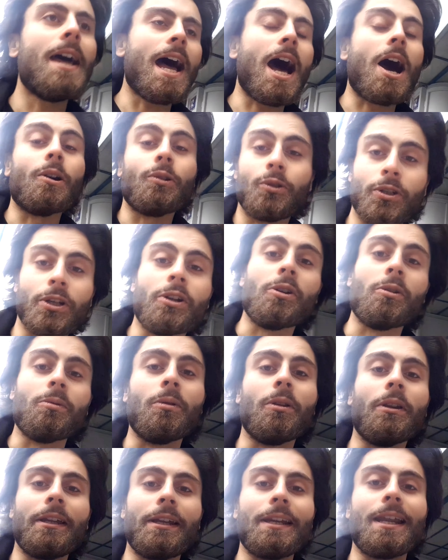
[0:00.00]
how
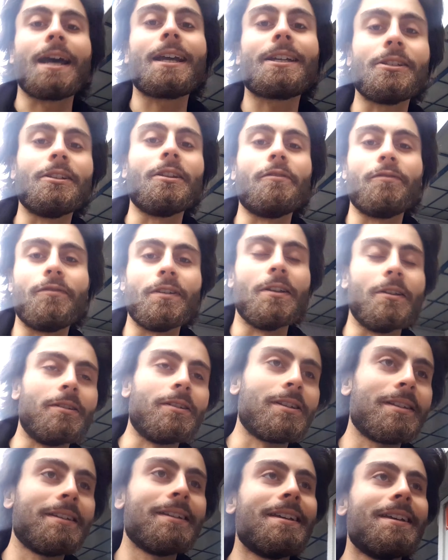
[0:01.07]
terrible it actually
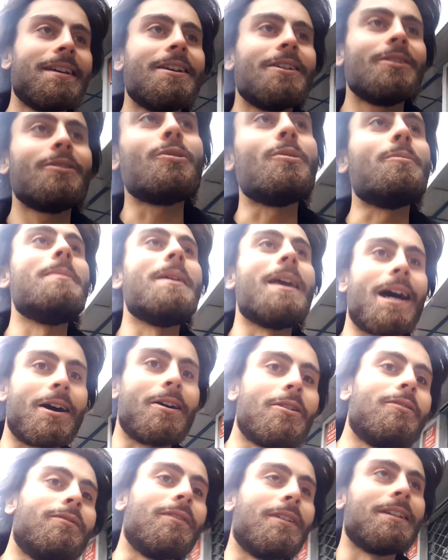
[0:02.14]
feels to be
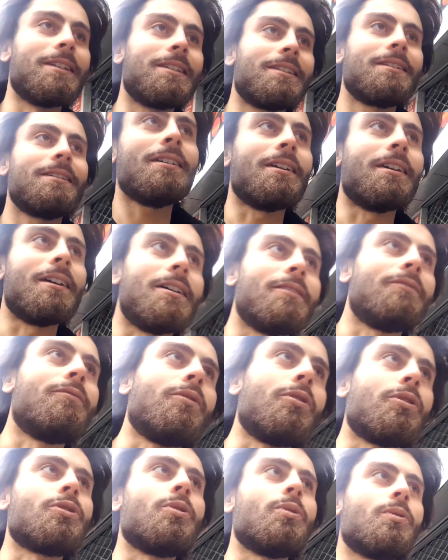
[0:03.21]
out of it uh,
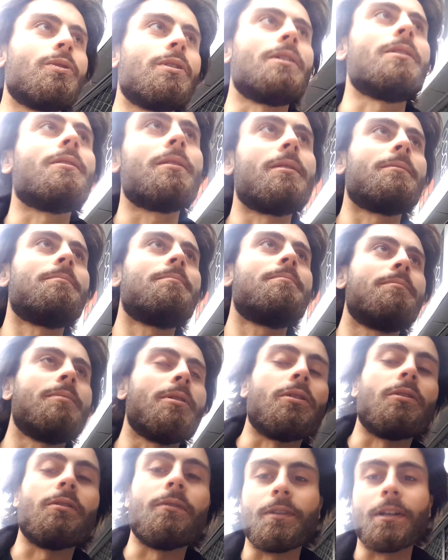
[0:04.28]
for a short
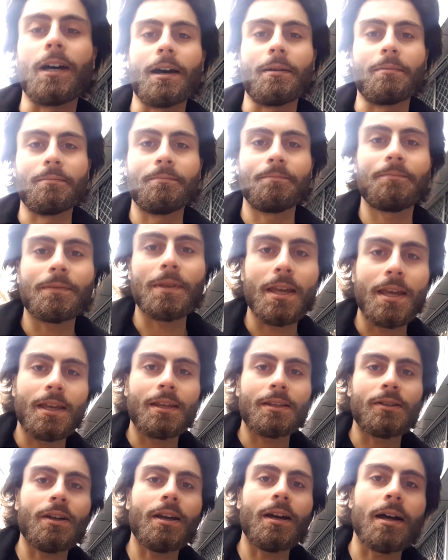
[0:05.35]
period of time.
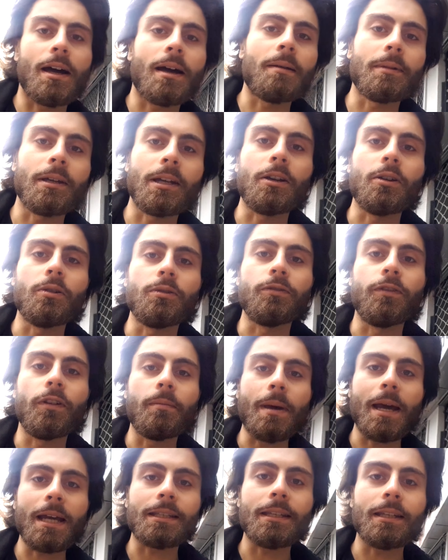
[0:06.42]
So yeah, I'm gonna go to
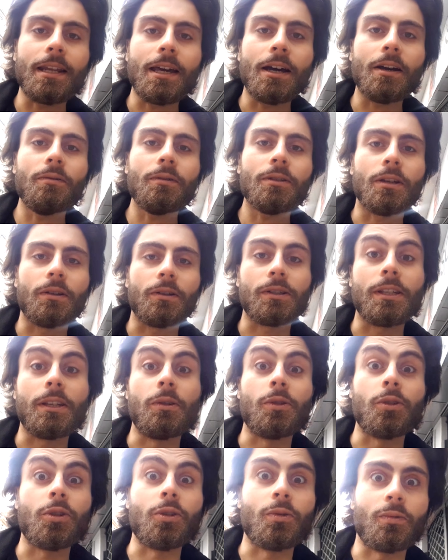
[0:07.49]
film acting now, so I'll see
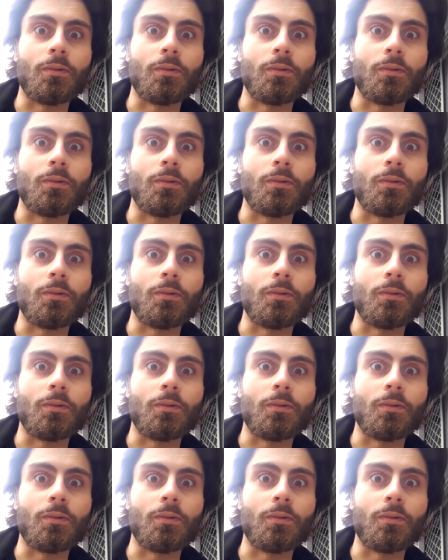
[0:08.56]
you soon.